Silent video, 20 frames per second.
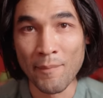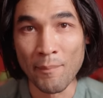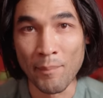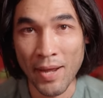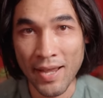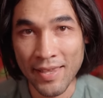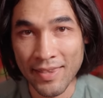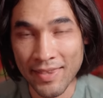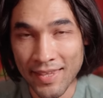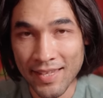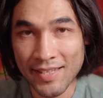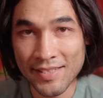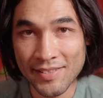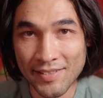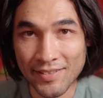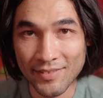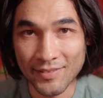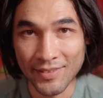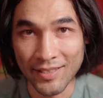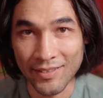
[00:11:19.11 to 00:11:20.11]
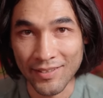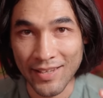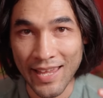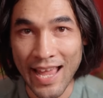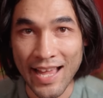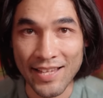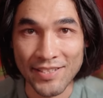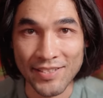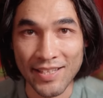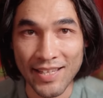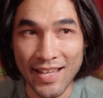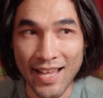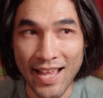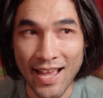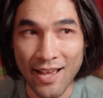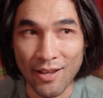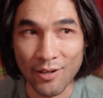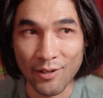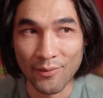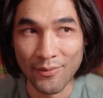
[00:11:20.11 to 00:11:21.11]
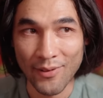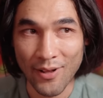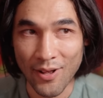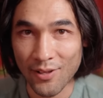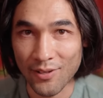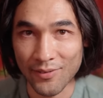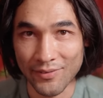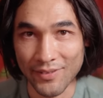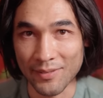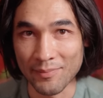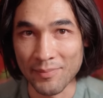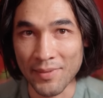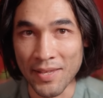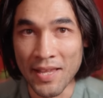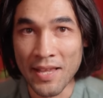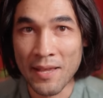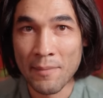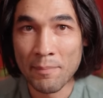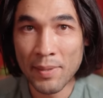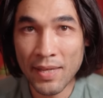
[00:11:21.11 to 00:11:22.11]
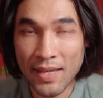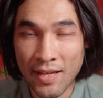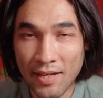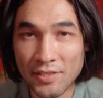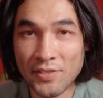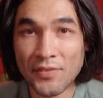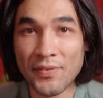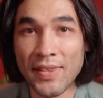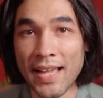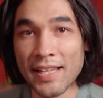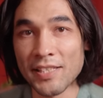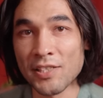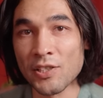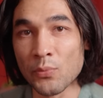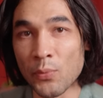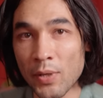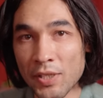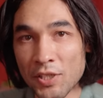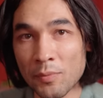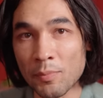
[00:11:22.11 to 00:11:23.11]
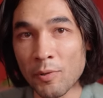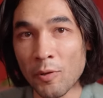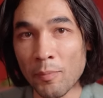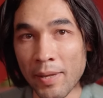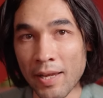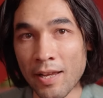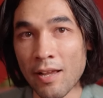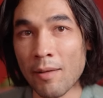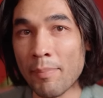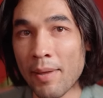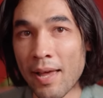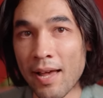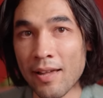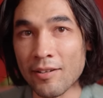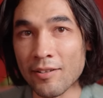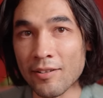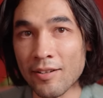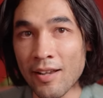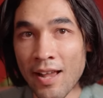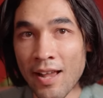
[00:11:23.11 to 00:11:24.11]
by this little gadget out of all of them because of that switchable pickup pattern.